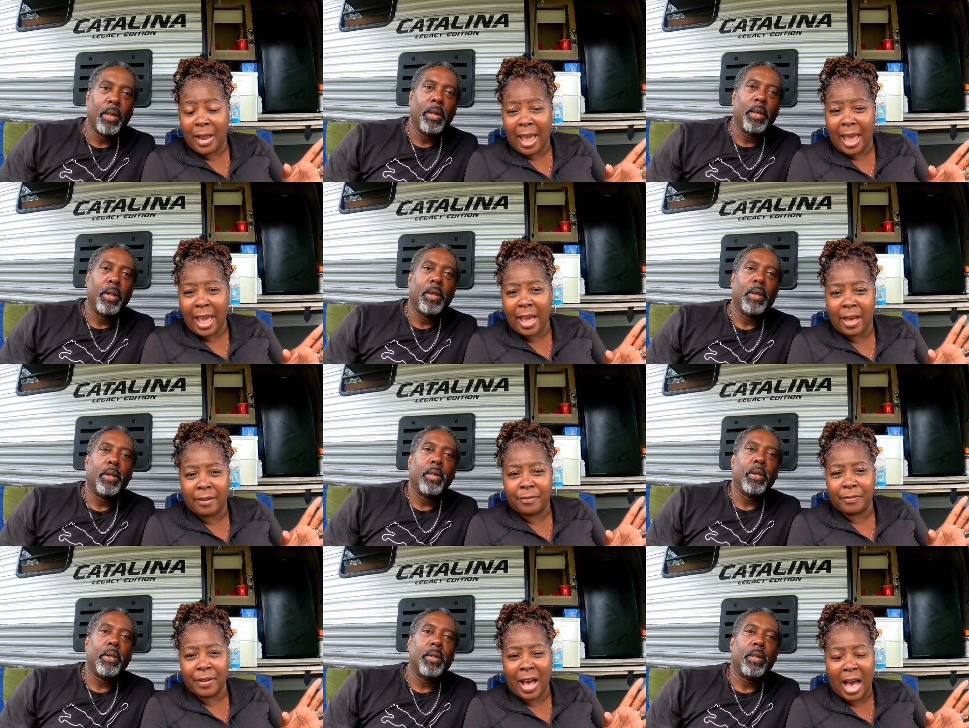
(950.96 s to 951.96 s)
Speaker 1: and a
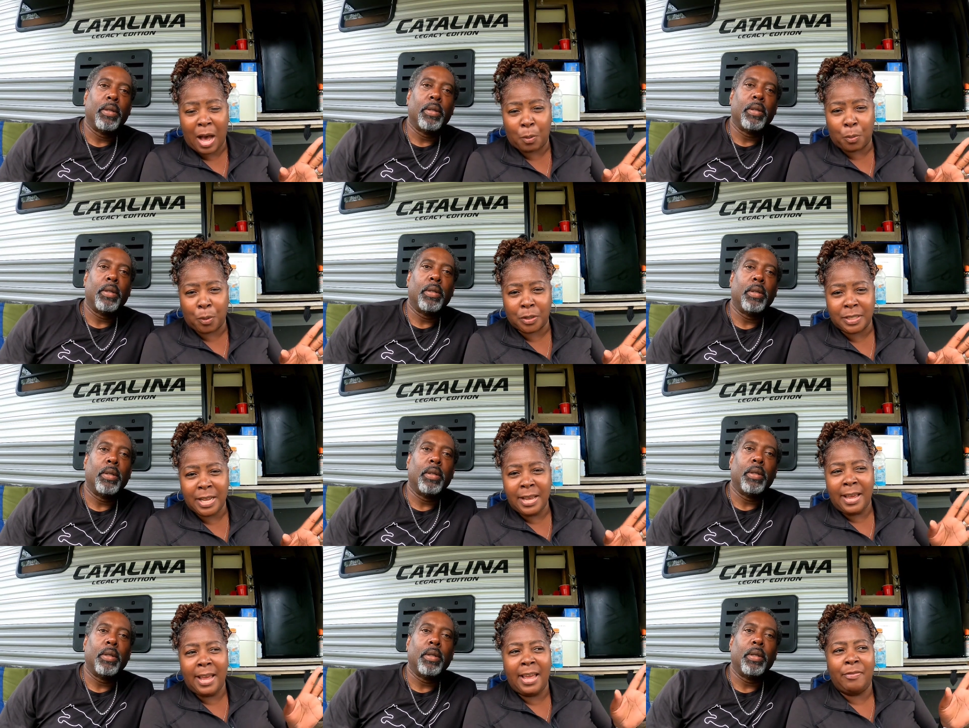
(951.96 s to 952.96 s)
half hours.
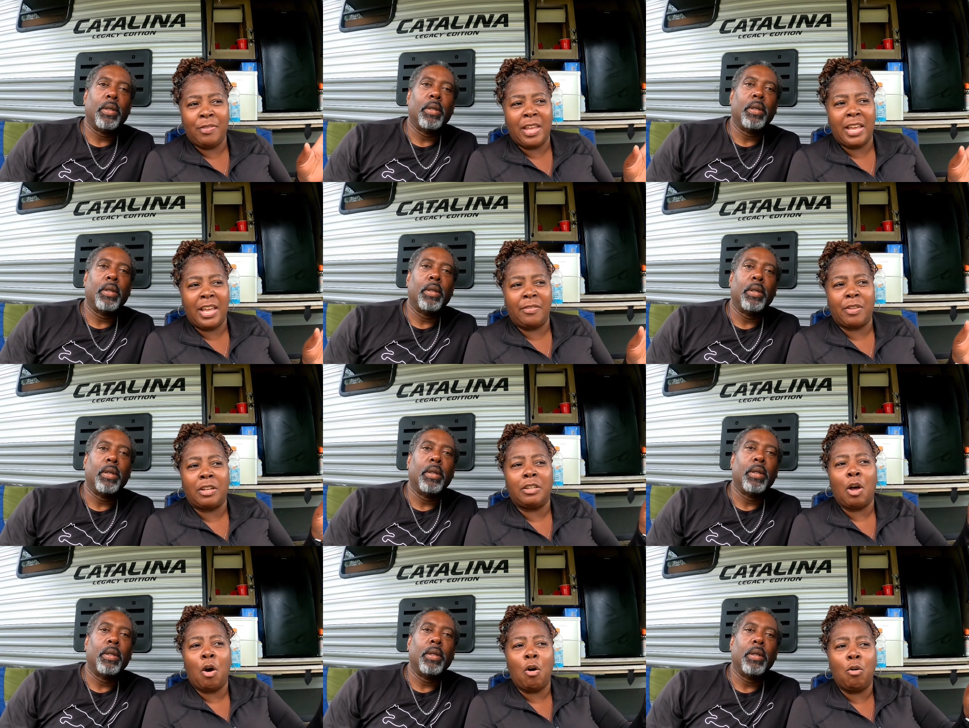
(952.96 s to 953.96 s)
And then the
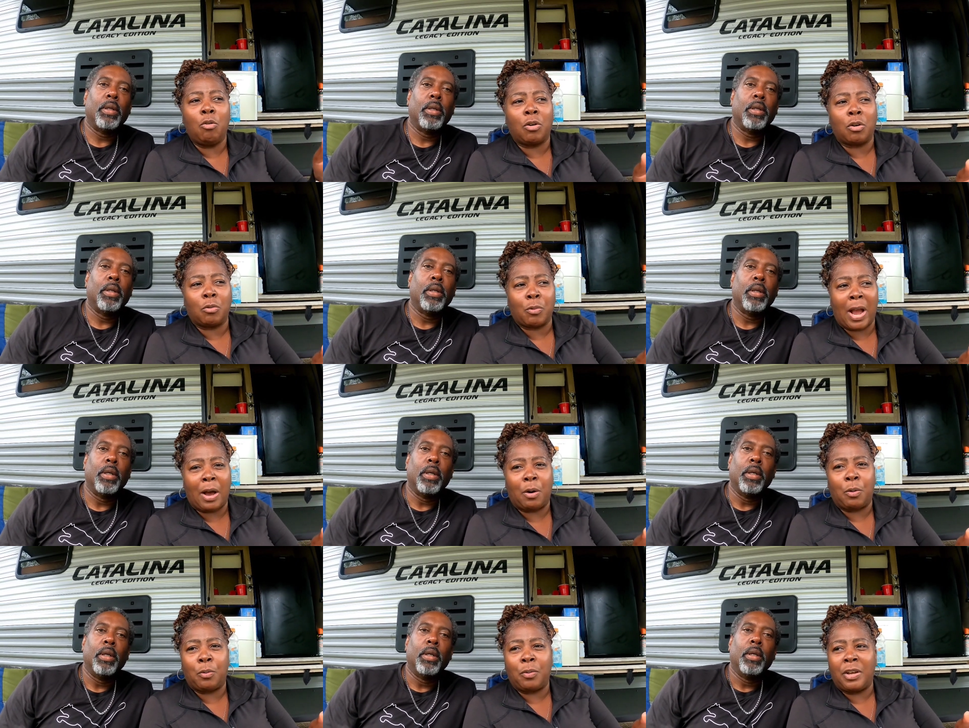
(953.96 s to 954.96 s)
longer
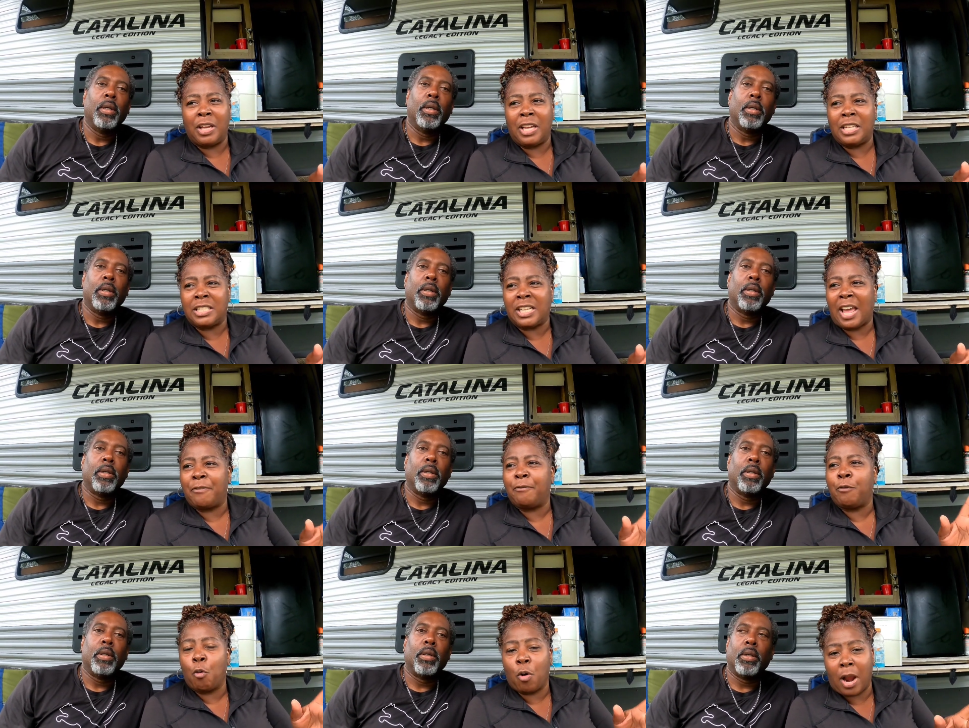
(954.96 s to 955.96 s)
route is like
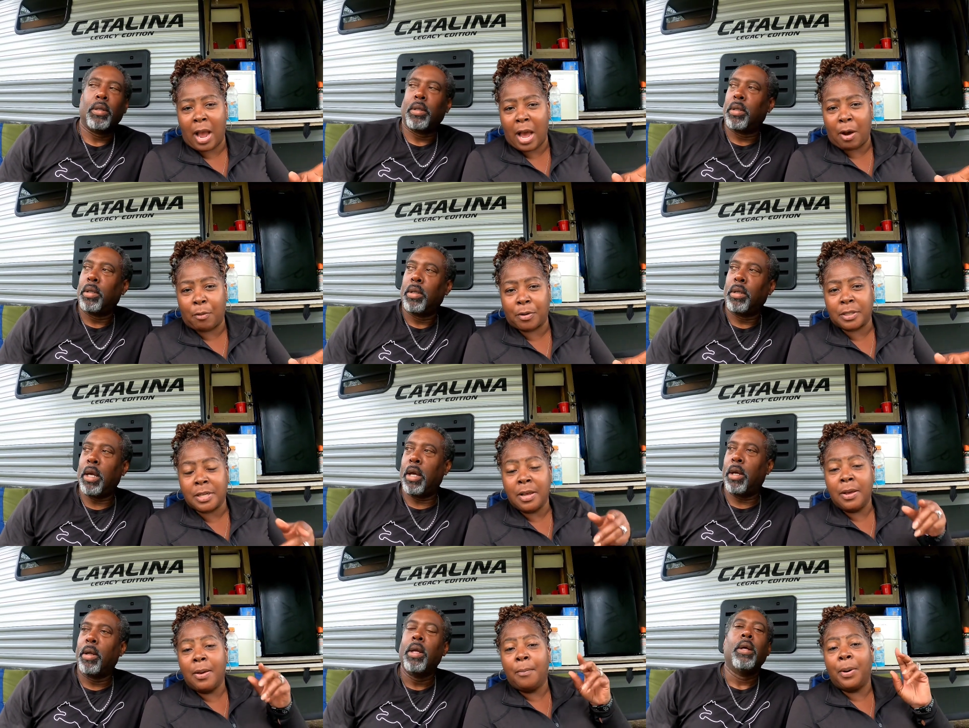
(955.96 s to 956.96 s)
four hours. Yeah.
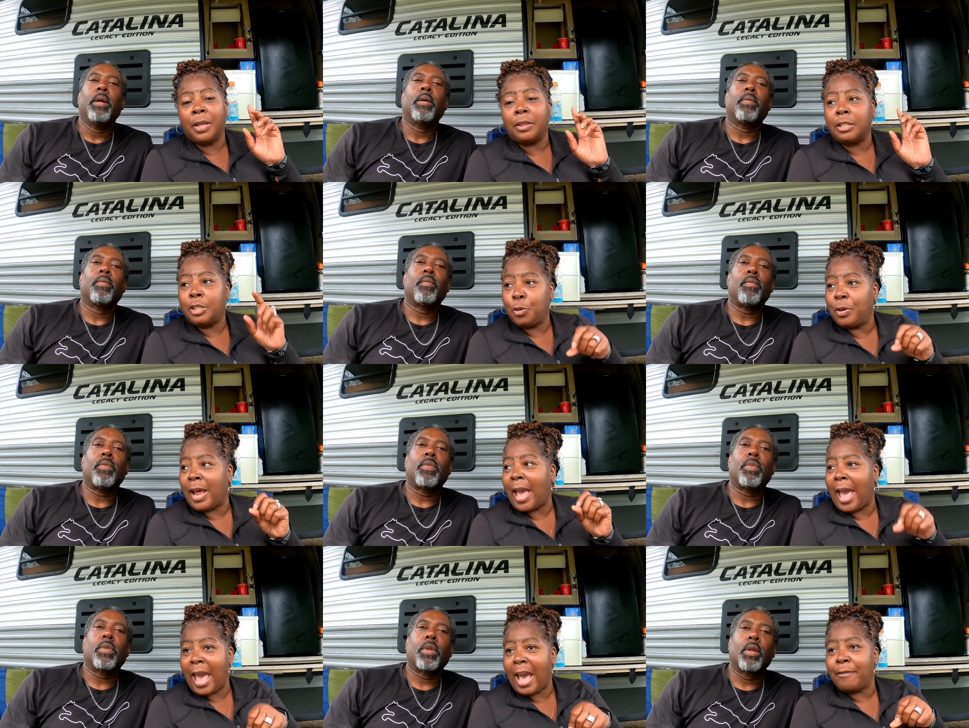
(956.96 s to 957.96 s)
But the two and a
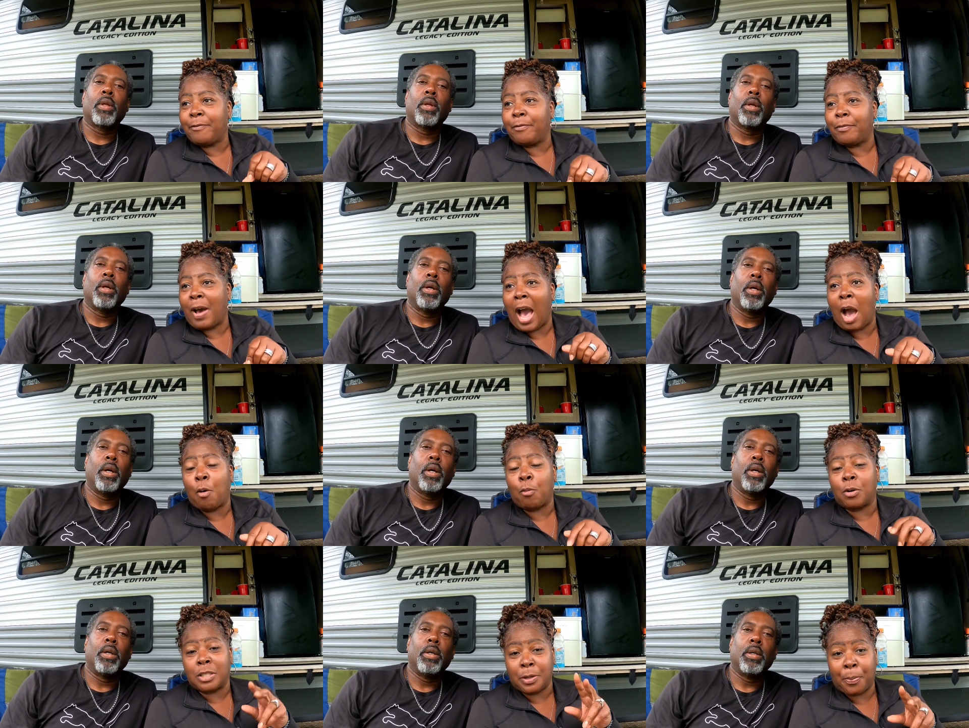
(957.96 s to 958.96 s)
half
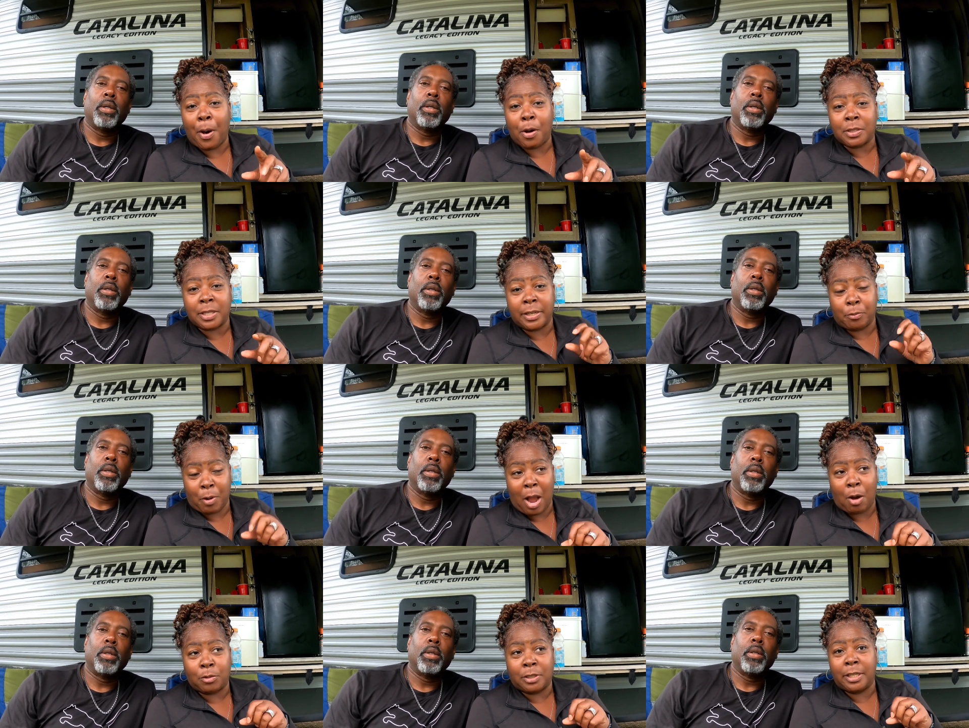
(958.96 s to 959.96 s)
hour supposedly
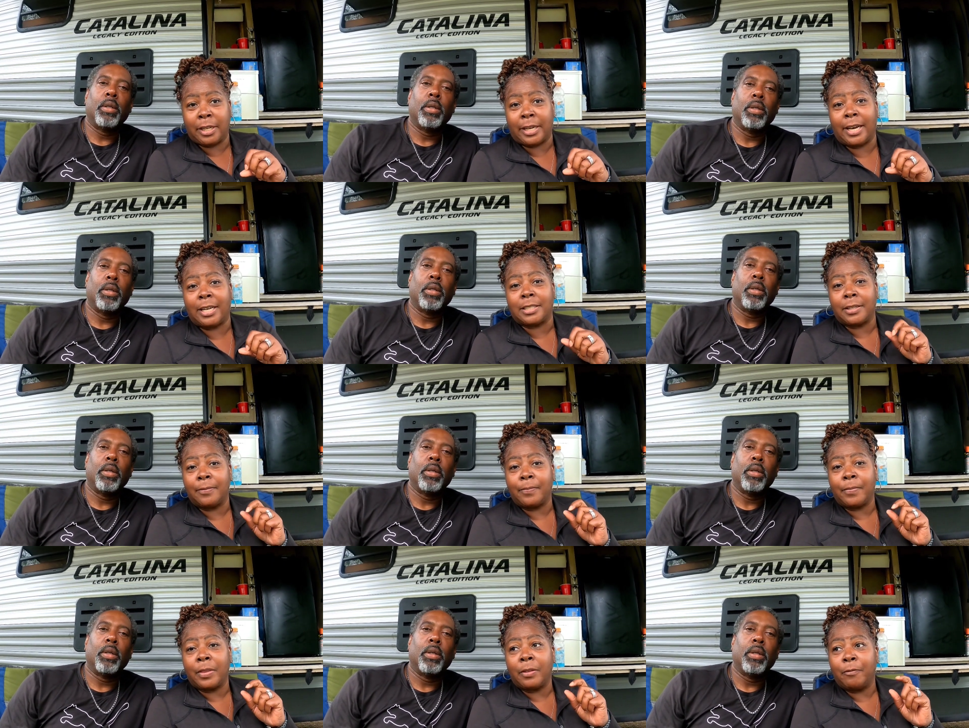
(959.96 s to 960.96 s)
route took us
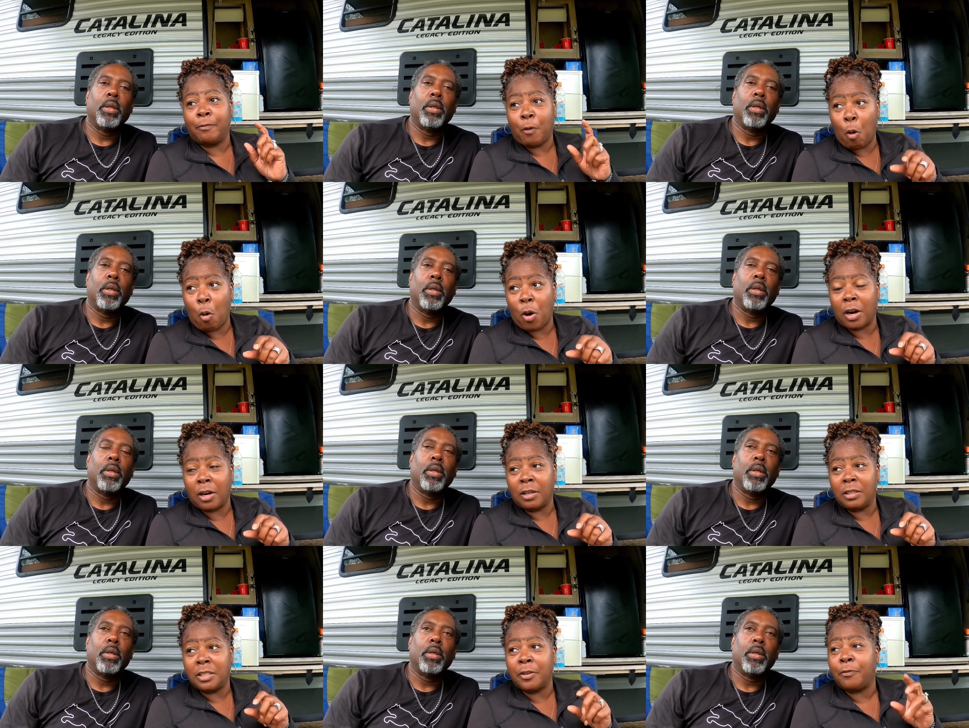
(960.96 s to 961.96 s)
four
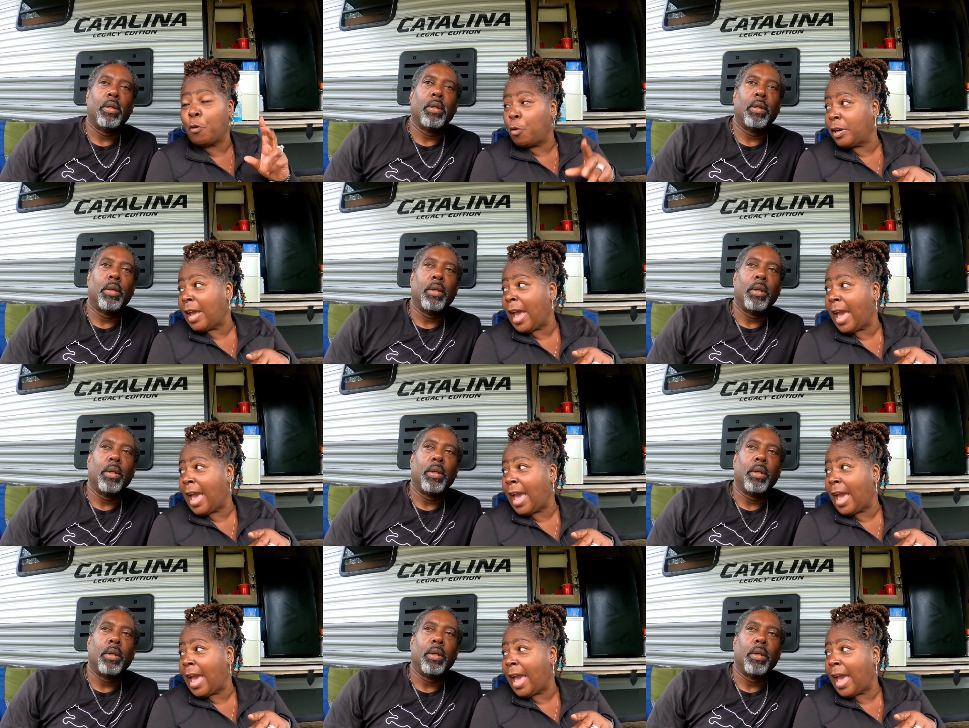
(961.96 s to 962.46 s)
to four and a